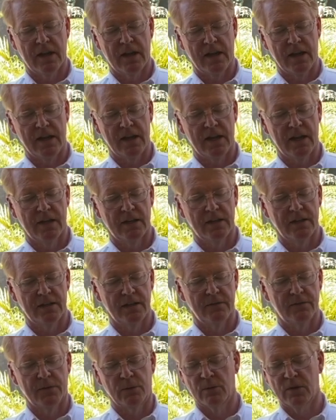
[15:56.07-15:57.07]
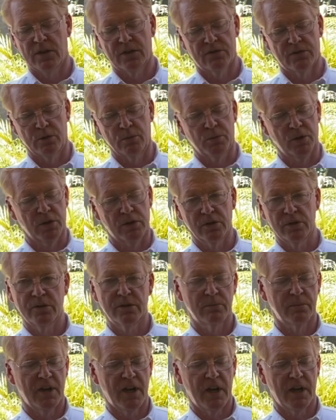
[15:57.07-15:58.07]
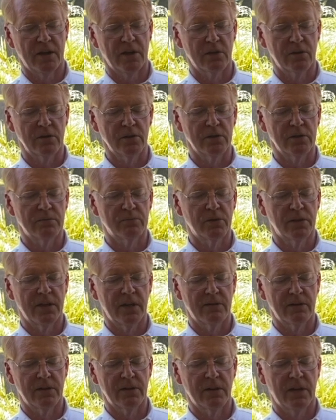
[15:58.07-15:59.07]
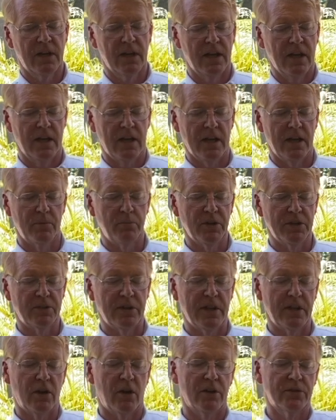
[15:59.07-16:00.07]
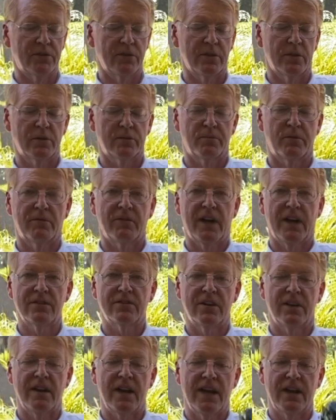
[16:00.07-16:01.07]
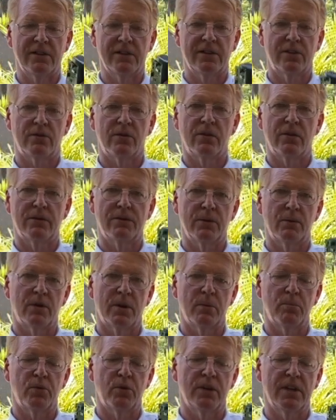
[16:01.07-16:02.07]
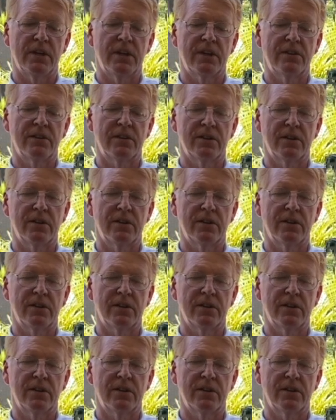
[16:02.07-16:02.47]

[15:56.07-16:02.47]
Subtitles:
And if you want to super glue them on or glue them, whatever. But then also this provides a nailing hole if you want to put it into the